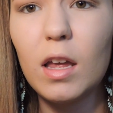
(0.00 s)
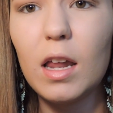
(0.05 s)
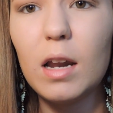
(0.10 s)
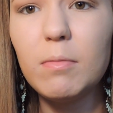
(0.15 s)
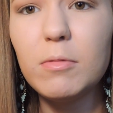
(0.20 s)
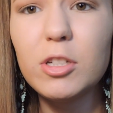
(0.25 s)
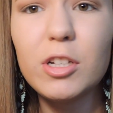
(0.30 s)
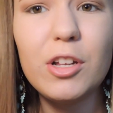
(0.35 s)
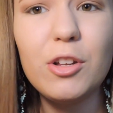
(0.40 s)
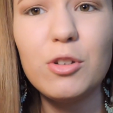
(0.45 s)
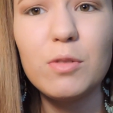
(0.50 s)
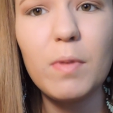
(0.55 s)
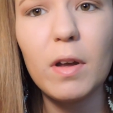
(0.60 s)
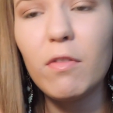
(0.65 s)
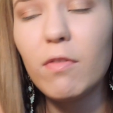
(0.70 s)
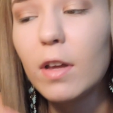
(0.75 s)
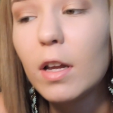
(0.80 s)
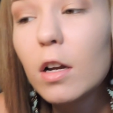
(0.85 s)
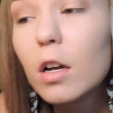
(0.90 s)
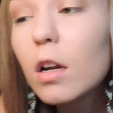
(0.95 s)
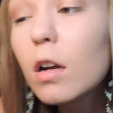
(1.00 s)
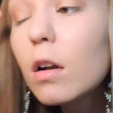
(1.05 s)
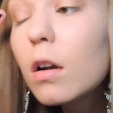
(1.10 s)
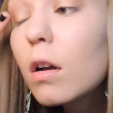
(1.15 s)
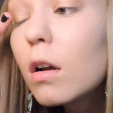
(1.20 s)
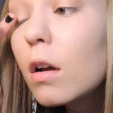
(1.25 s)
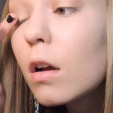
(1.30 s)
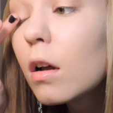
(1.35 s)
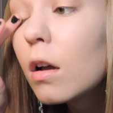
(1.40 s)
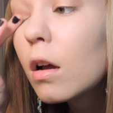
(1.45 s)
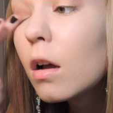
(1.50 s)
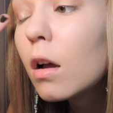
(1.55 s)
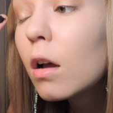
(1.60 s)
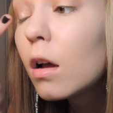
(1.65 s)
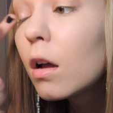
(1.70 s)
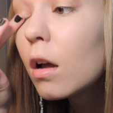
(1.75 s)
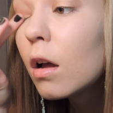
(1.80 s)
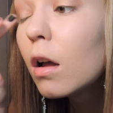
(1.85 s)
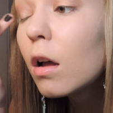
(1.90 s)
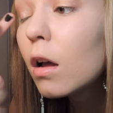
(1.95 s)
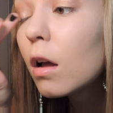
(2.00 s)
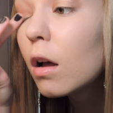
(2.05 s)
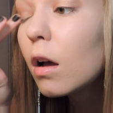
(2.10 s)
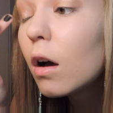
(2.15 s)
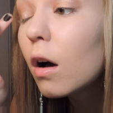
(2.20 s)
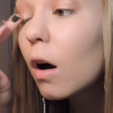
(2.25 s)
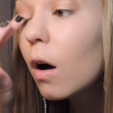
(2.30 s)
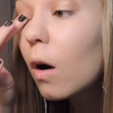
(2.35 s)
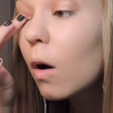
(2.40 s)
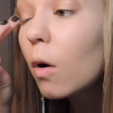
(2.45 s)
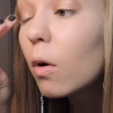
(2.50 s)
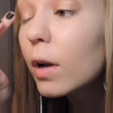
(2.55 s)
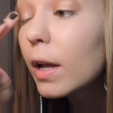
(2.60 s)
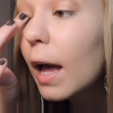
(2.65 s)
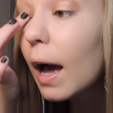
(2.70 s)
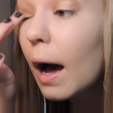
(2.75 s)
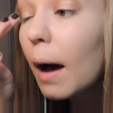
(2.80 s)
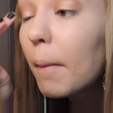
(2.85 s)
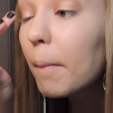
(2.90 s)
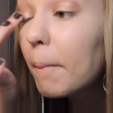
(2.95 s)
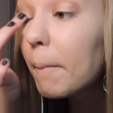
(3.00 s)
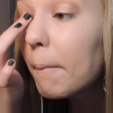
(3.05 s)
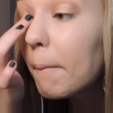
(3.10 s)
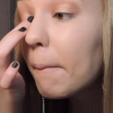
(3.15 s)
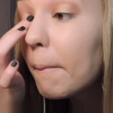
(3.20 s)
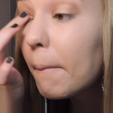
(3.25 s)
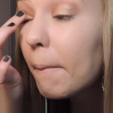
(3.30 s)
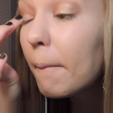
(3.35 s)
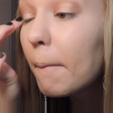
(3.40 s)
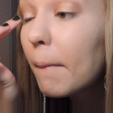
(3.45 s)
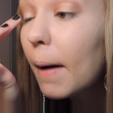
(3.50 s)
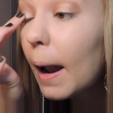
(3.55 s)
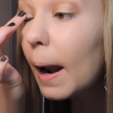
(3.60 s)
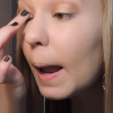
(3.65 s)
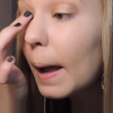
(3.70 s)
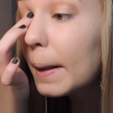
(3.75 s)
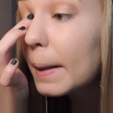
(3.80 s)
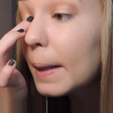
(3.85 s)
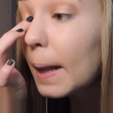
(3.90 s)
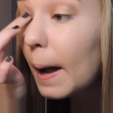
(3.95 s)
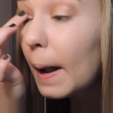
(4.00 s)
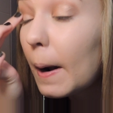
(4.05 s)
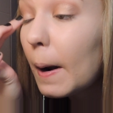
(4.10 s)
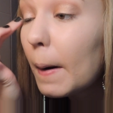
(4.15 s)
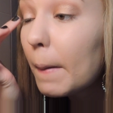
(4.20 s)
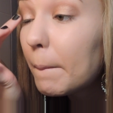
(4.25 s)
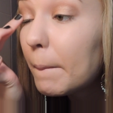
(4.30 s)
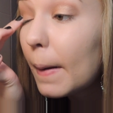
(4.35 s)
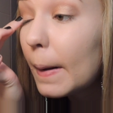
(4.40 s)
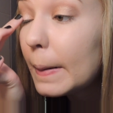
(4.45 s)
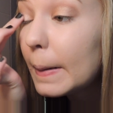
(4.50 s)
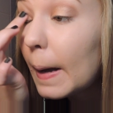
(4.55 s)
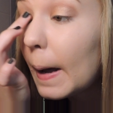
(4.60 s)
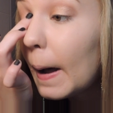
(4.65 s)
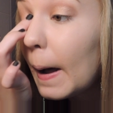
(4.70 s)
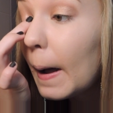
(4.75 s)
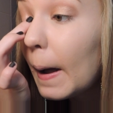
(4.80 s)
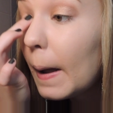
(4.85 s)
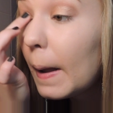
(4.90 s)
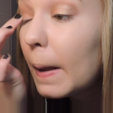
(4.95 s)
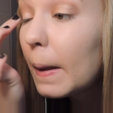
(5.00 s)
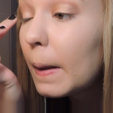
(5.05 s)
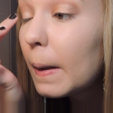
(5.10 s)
I'm just going to use my finger. Oh yeah, I like that a lot better.